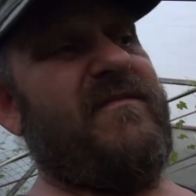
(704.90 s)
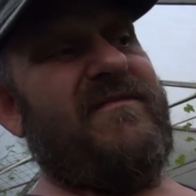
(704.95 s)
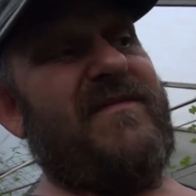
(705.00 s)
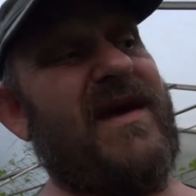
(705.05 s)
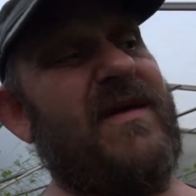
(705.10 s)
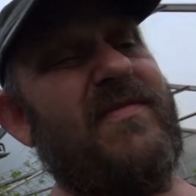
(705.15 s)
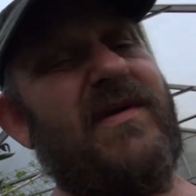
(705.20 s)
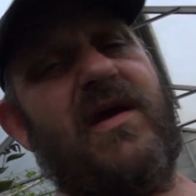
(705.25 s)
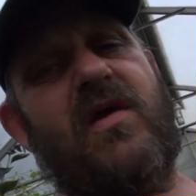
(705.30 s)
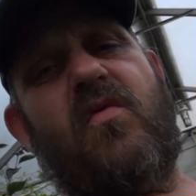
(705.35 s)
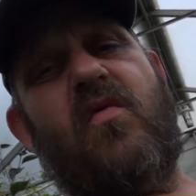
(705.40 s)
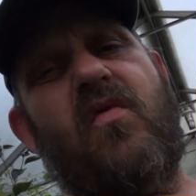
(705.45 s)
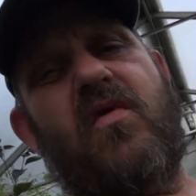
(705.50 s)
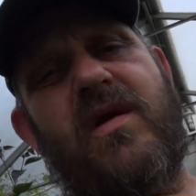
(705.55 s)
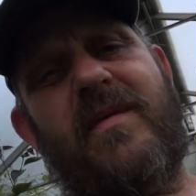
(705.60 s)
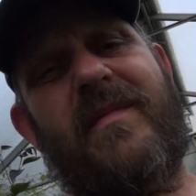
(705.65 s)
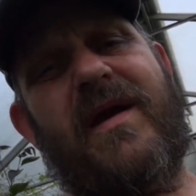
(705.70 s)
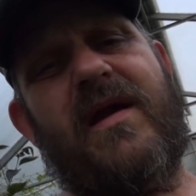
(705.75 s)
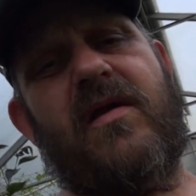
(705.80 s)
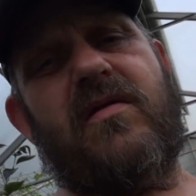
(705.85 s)
maybe an
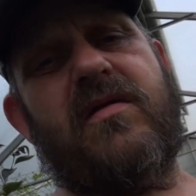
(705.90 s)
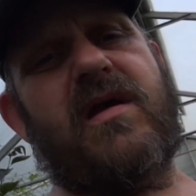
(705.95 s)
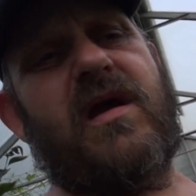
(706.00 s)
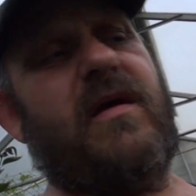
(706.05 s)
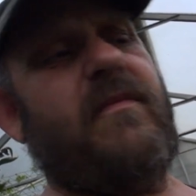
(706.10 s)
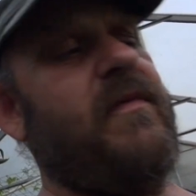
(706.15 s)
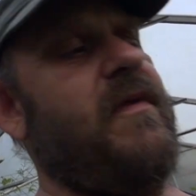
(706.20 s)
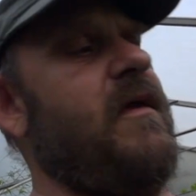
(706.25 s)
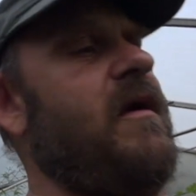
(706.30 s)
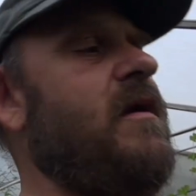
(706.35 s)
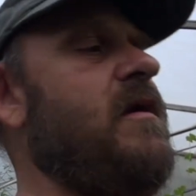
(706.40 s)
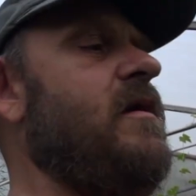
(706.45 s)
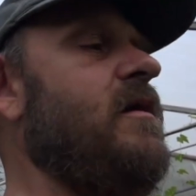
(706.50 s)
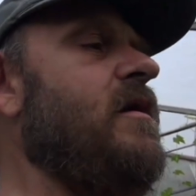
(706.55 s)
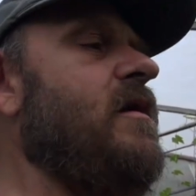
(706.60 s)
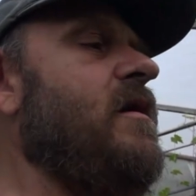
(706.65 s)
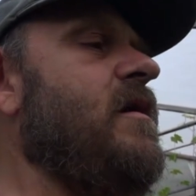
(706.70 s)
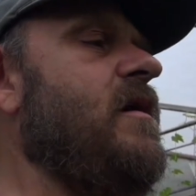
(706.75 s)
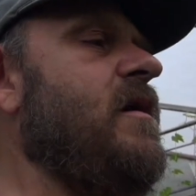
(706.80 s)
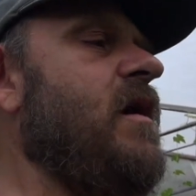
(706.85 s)
ornamental type thing.
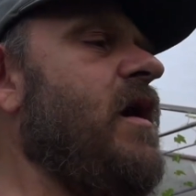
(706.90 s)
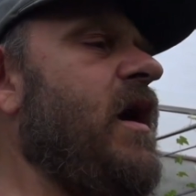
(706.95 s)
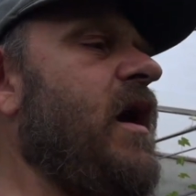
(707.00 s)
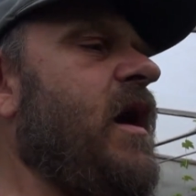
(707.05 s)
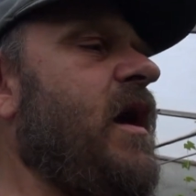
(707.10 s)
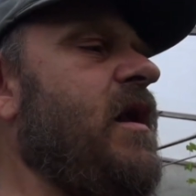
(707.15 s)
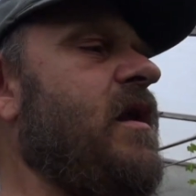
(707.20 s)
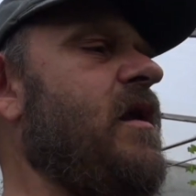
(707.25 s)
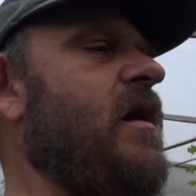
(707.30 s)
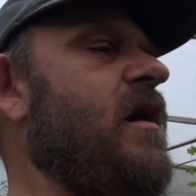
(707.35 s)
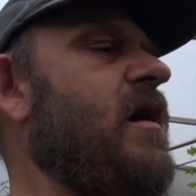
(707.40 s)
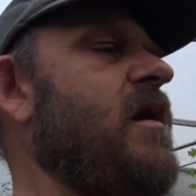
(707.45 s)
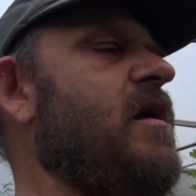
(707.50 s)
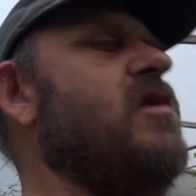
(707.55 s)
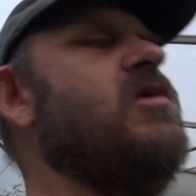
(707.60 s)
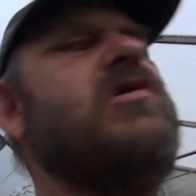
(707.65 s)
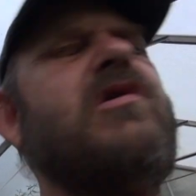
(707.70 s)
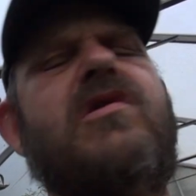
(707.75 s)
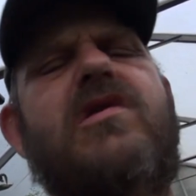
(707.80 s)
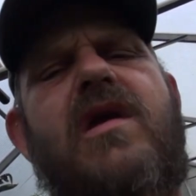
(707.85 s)
And
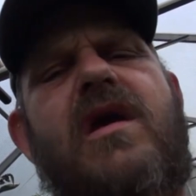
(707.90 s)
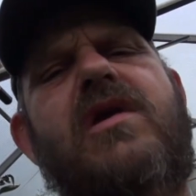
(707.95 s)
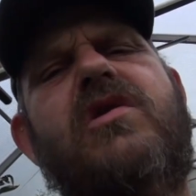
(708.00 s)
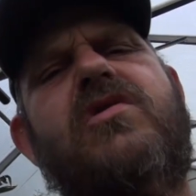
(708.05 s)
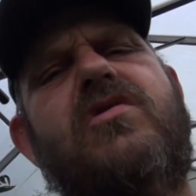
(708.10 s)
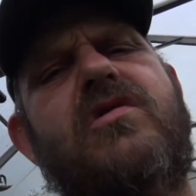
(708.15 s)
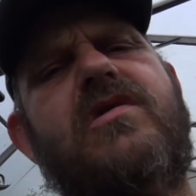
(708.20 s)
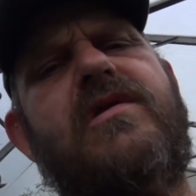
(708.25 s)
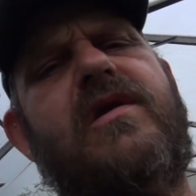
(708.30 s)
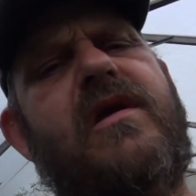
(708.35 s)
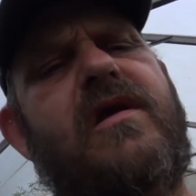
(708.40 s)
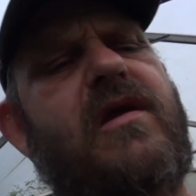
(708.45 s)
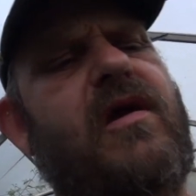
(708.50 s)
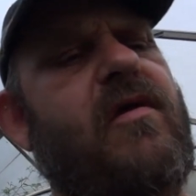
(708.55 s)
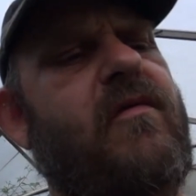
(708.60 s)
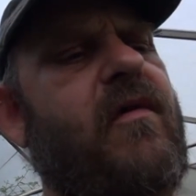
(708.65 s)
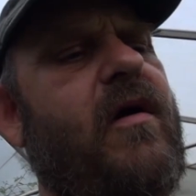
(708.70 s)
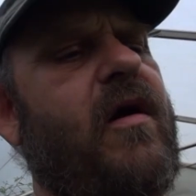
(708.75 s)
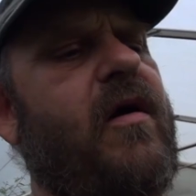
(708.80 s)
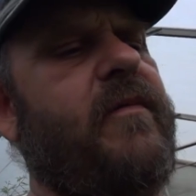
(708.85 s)
it's just interesting to
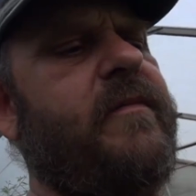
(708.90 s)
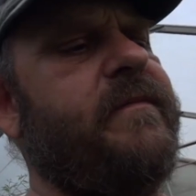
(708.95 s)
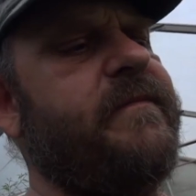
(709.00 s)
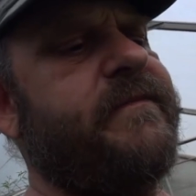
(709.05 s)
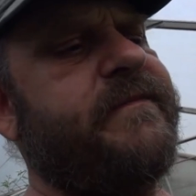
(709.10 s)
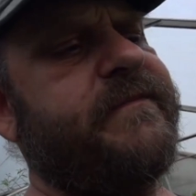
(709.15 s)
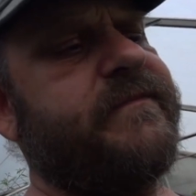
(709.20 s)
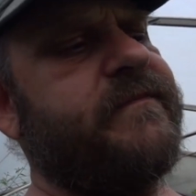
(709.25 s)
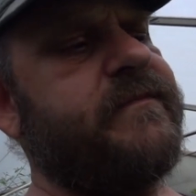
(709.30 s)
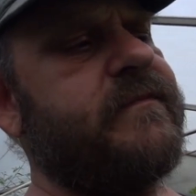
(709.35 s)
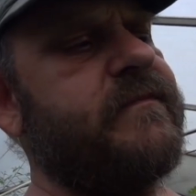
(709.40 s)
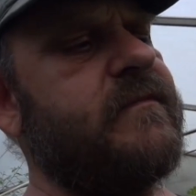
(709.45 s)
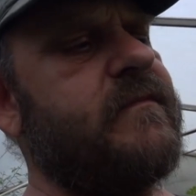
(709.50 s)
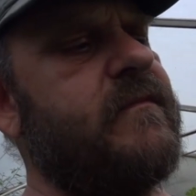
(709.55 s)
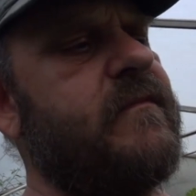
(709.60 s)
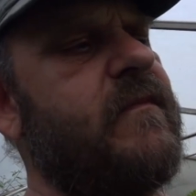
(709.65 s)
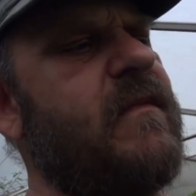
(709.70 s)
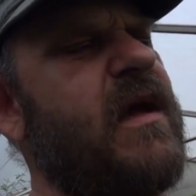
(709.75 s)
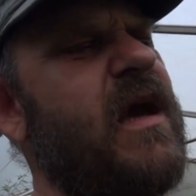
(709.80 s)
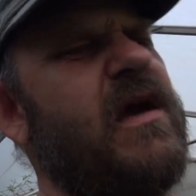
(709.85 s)
grow.
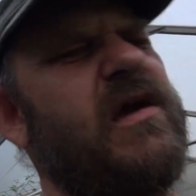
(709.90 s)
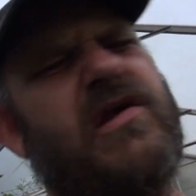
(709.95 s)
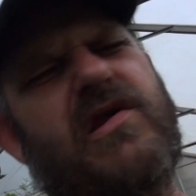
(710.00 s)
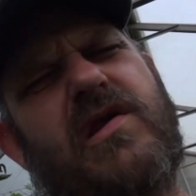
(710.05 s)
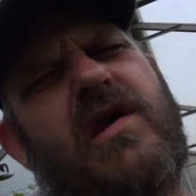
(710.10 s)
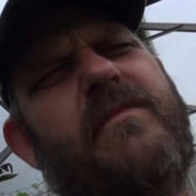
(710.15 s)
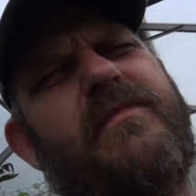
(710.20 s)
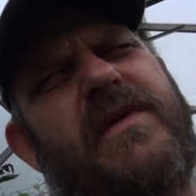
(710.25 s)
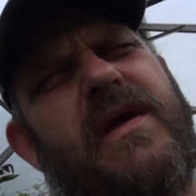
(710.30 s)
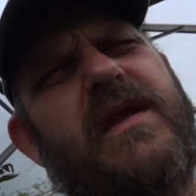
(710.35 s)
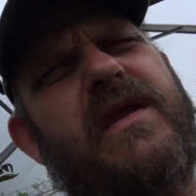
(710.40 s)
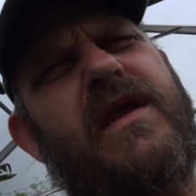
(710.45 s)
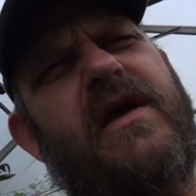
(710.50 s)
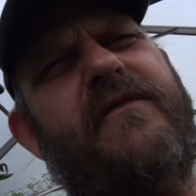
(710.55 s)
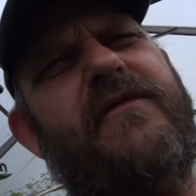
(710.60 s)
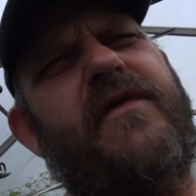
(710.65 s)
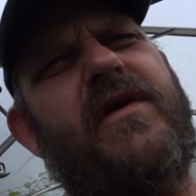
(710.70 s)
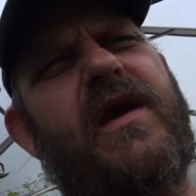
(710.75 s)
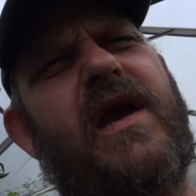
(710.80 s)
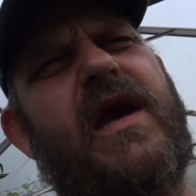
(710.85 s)
It's something
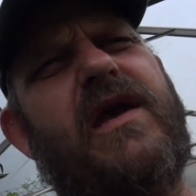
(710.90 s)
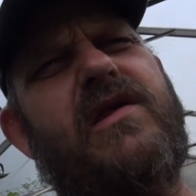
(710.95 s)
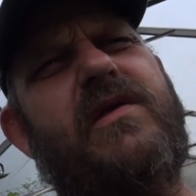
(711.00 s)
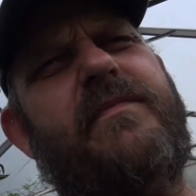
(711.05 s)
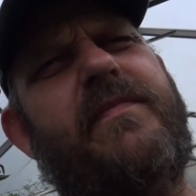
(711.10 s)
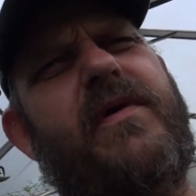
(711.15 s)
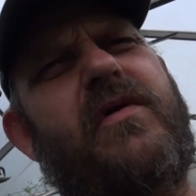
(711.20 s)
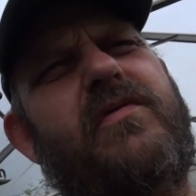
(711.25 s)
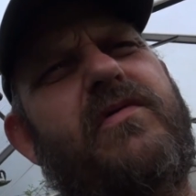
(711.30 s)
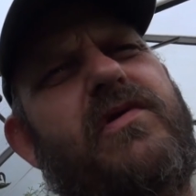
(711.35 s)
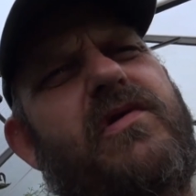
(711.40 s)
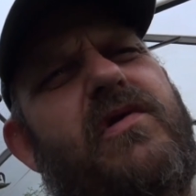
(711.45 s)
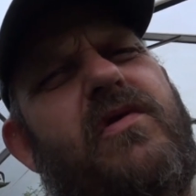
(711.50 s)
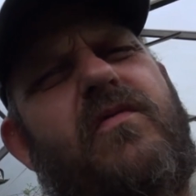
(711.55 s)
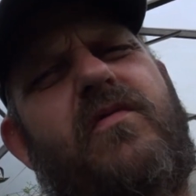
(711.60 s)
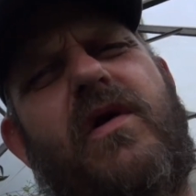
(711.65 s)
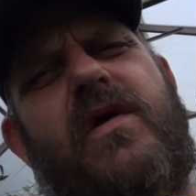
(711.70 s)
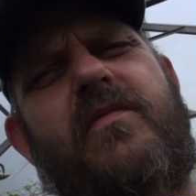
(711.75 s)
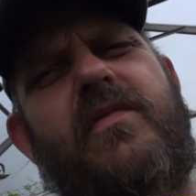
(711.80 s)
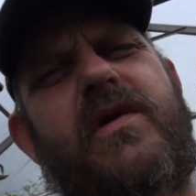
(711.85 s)
different as opposed to
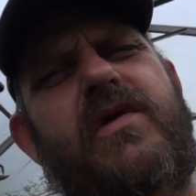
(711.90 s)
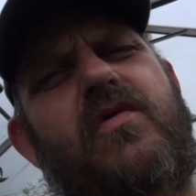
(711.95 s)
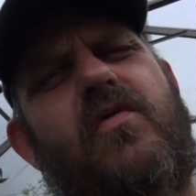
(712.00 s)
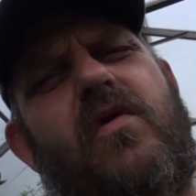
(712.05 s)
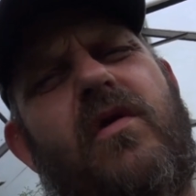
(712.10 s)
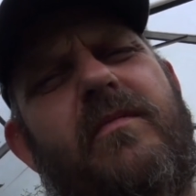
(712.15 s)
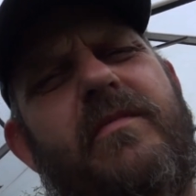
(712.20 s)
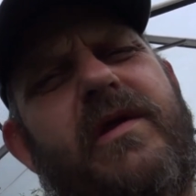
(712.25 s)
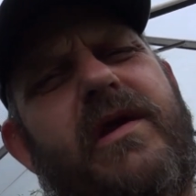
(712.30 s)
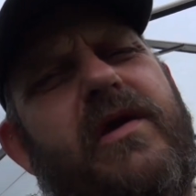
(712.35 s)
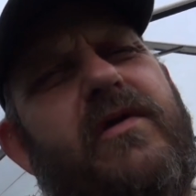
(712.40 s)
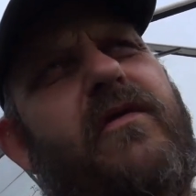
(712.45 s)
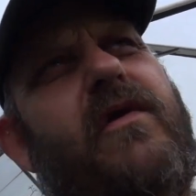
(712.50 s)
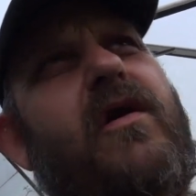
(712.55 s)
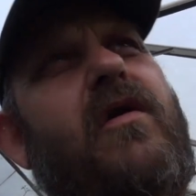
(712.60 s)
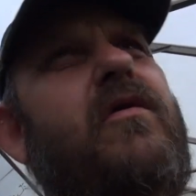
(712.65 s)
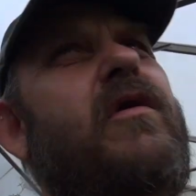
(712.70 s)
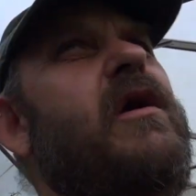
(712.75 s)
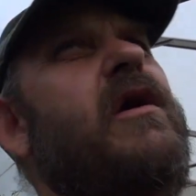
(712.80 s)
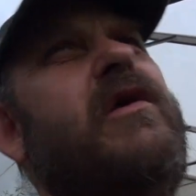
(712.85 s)
what we normally
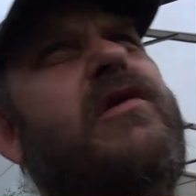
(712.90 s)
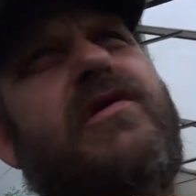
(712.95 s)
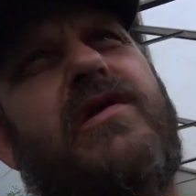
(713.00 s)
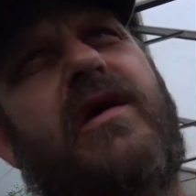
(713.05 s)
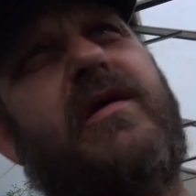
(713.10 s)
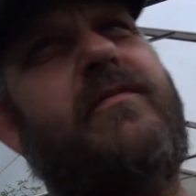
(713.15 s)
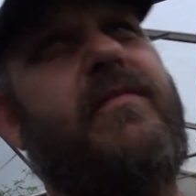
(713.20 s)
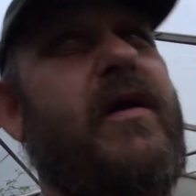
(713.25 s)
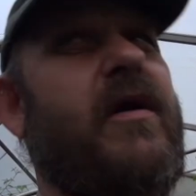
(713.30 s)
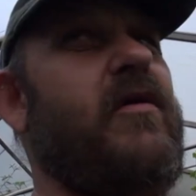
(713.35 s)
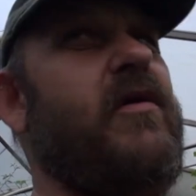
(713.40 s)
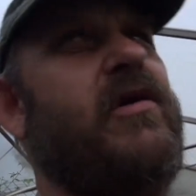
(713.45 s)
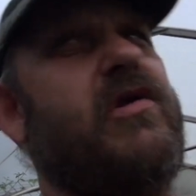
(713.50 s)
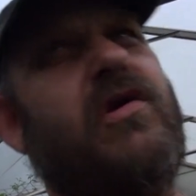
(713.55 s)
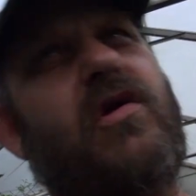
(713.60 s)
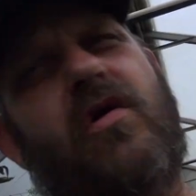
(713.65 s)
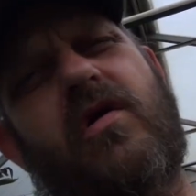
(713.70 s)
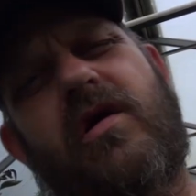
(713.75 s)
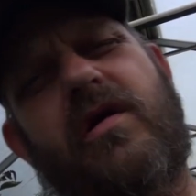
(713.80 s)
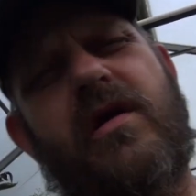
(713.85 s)
grow. Sunberries,
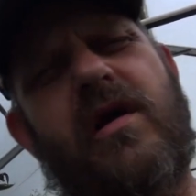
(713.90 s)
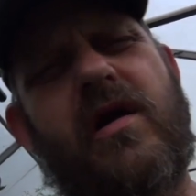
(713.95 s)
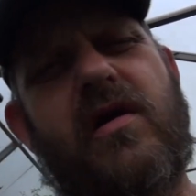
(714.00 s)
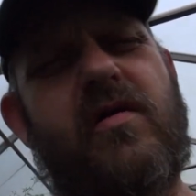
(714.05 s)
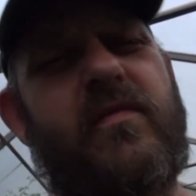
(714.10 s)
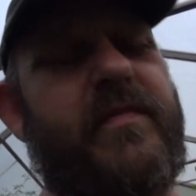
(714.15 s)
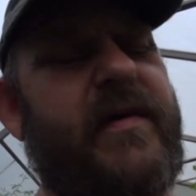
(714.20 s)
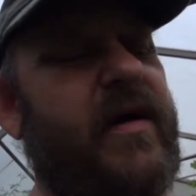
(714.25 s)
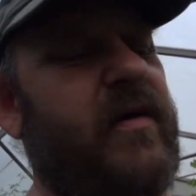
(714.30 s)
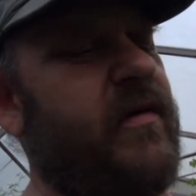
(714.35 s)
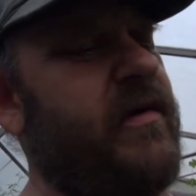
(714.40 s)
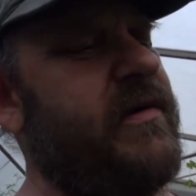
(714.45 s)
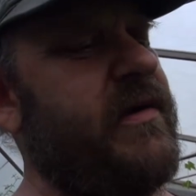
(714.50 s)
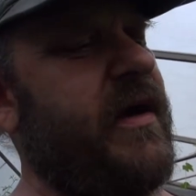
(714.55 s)
garden huckleberries,